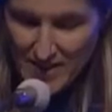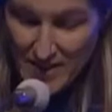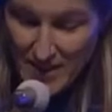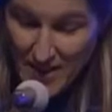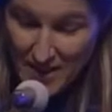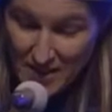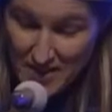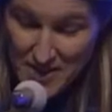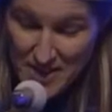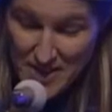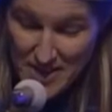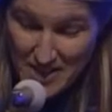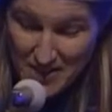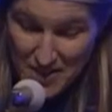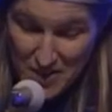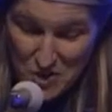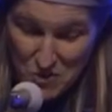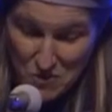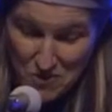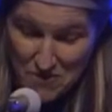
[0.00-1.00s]
I guarantee that
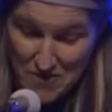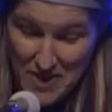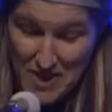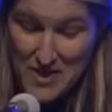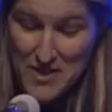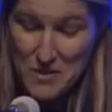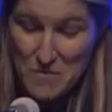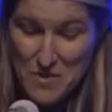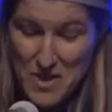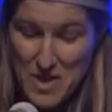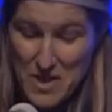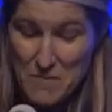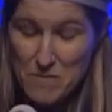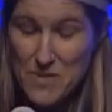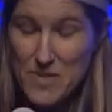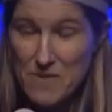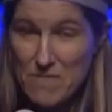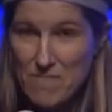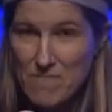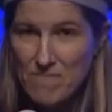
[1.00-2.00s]
you will fail
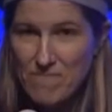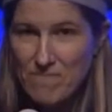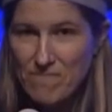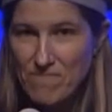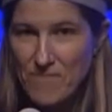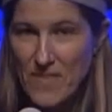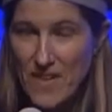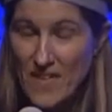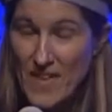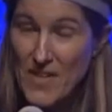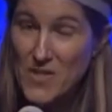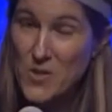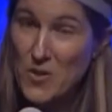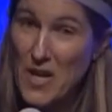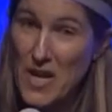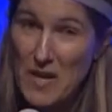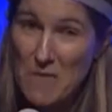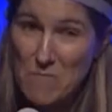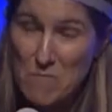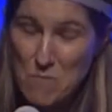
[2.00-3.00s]
sometimes, and that's
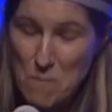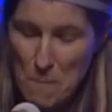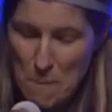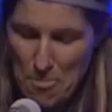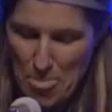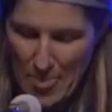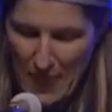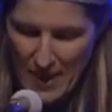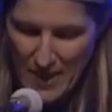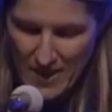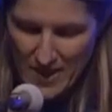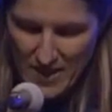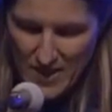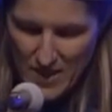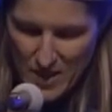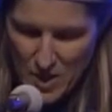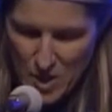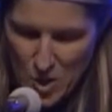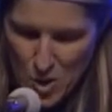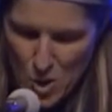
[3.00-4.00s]
okay.
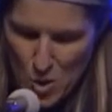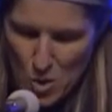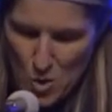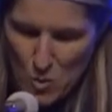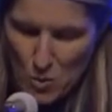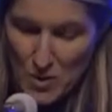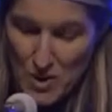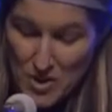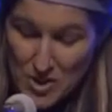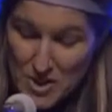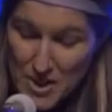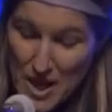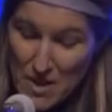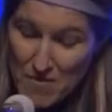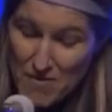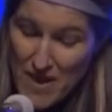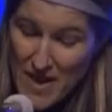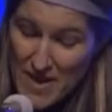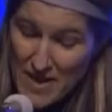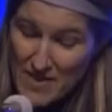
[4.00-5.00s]
When you stop
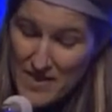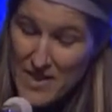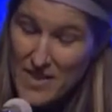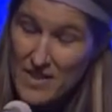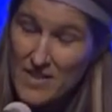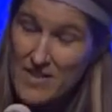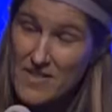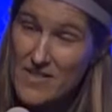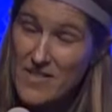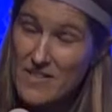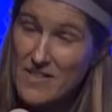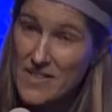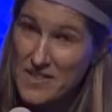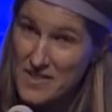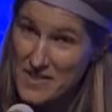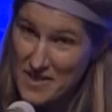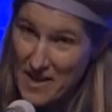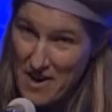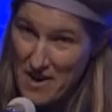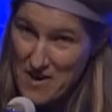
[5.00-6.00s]
finding things that
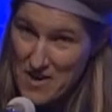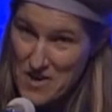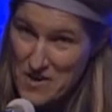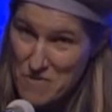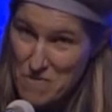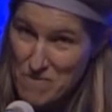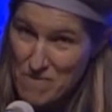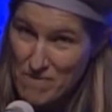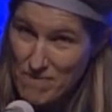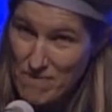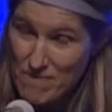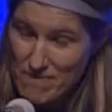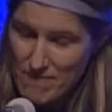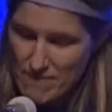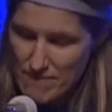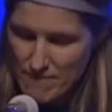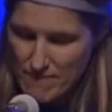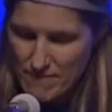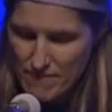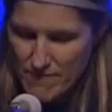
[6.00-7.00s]
scare you
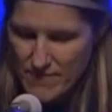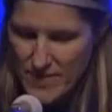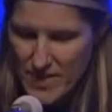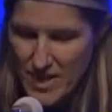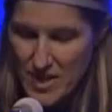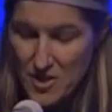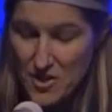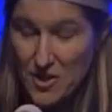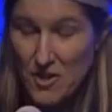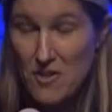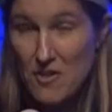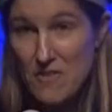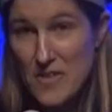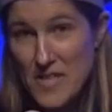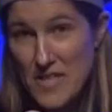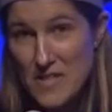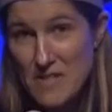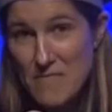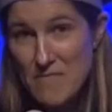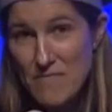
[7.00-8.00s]
in your
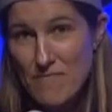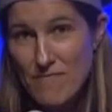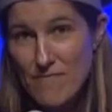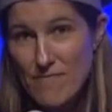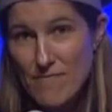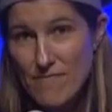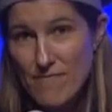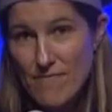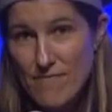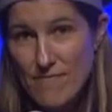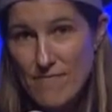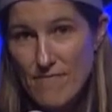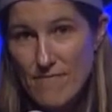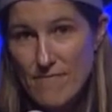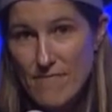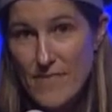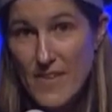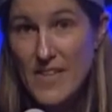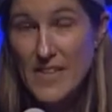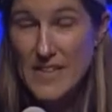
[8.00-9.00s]
career,
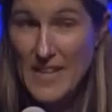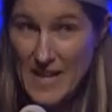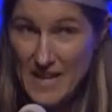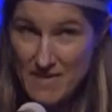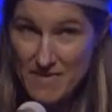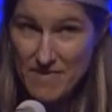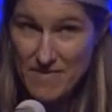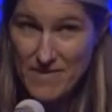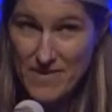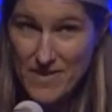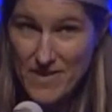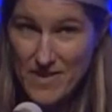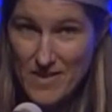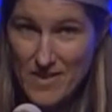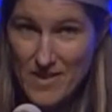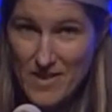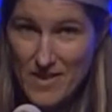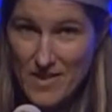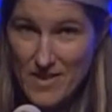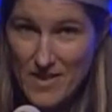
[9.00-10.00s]
in life,
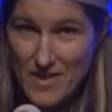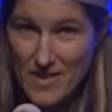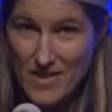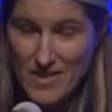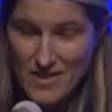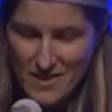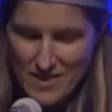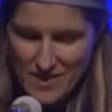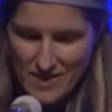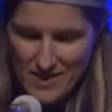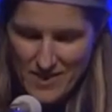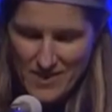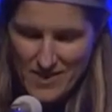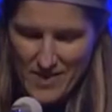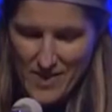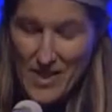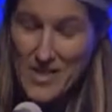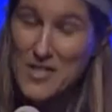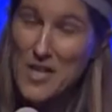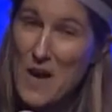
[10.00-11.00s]

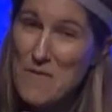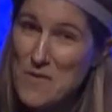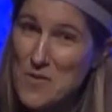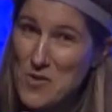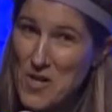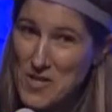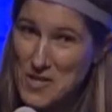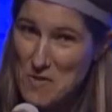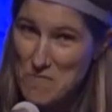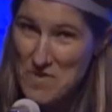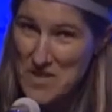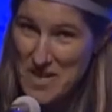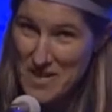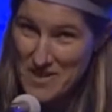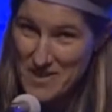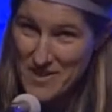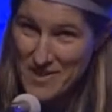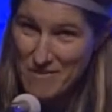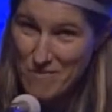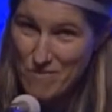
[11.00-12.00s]
it's time to try something
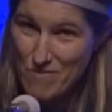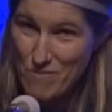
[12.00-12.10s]
else.